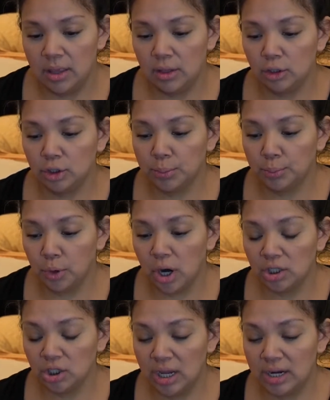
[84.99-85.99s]
There's a
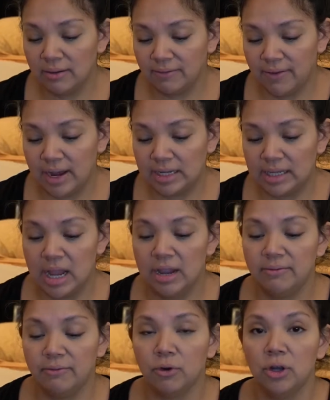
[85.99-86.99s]
brush and a fine line for